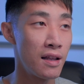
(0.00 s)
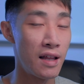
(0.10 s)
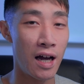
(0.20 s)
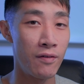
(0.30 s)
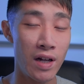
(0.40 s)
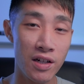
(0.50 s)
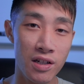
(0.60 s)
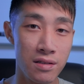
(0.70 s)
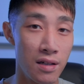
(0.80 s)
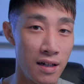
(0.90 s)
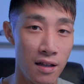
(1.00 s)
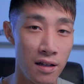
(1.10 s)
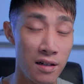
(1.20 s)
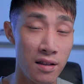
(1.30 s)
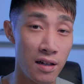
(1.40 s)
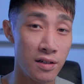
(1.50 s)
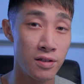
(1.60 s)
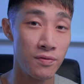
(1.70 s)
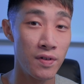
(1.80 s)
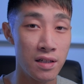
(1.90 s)
they haven't actually done anything
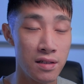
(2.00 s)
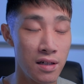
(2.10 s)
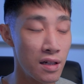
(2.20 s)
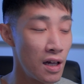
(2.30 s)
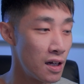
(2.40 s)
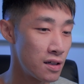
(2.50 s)
to fix it.